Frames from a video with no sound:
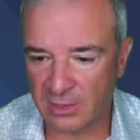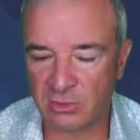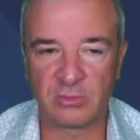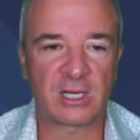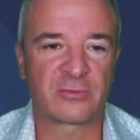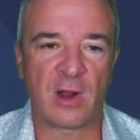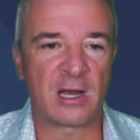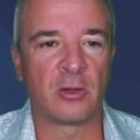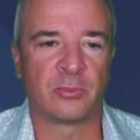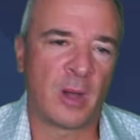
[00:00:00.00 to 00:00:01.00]
So next
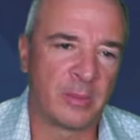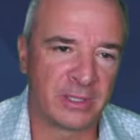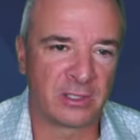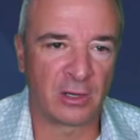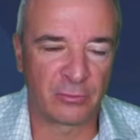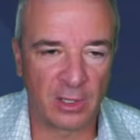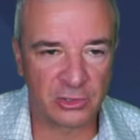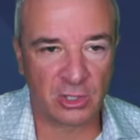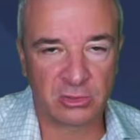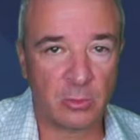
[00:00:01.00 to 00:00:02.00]
Friday, I'll, I'll be in the Don Fran
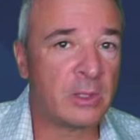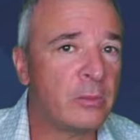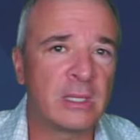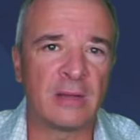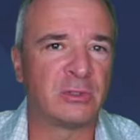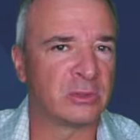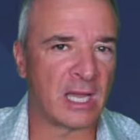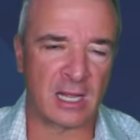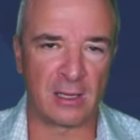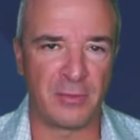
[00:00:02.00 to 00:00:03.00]
show. So we, we love doing
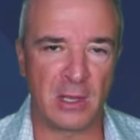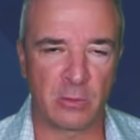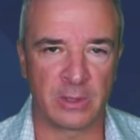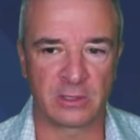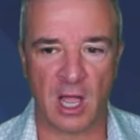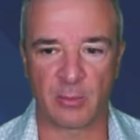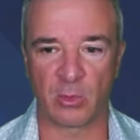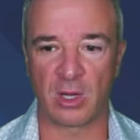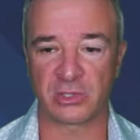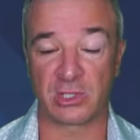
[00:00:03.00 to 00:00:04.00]
that kind of thing where we talk, but
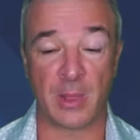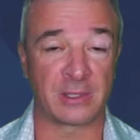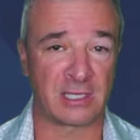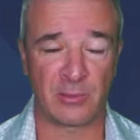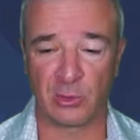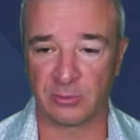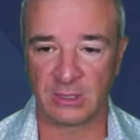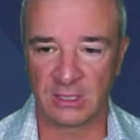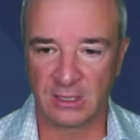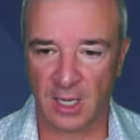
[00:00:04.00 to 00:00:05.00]
we're also not in the same room.
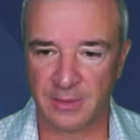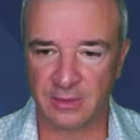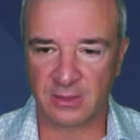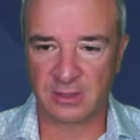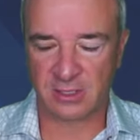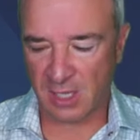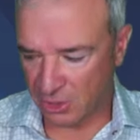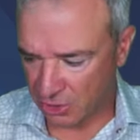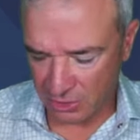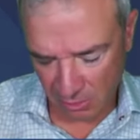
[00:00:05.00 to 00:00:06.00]
I think the
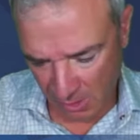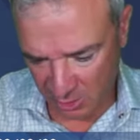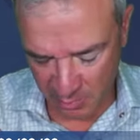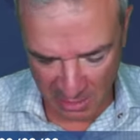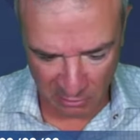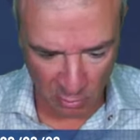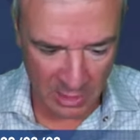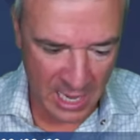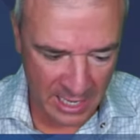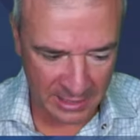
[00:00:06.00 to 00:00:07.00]
discussions are much better and
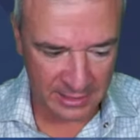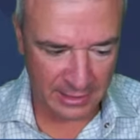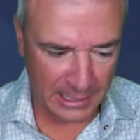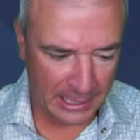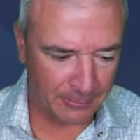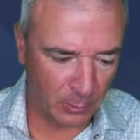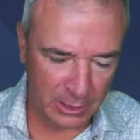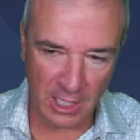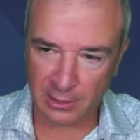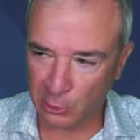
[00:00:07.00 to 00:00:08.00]
organic um,
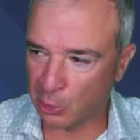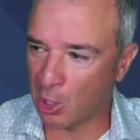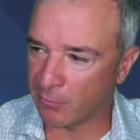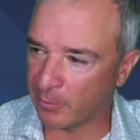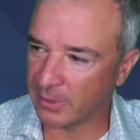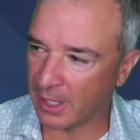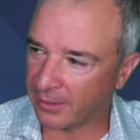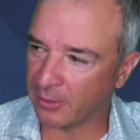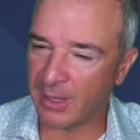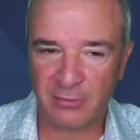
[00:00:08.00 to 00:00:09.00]
when I can look over and be like,
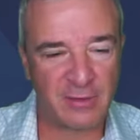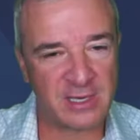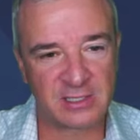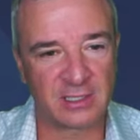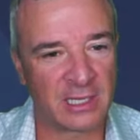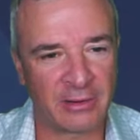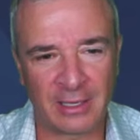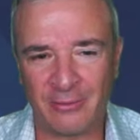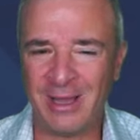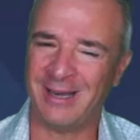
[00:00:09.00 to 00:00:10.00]
you know, make faces at Larry
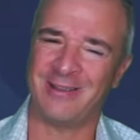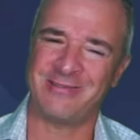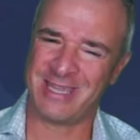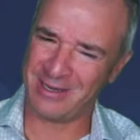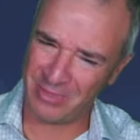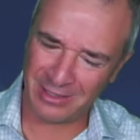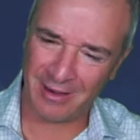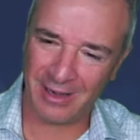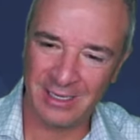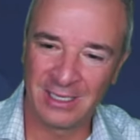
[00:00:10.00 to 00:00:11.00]
like, what? Are you kidding me, Larry?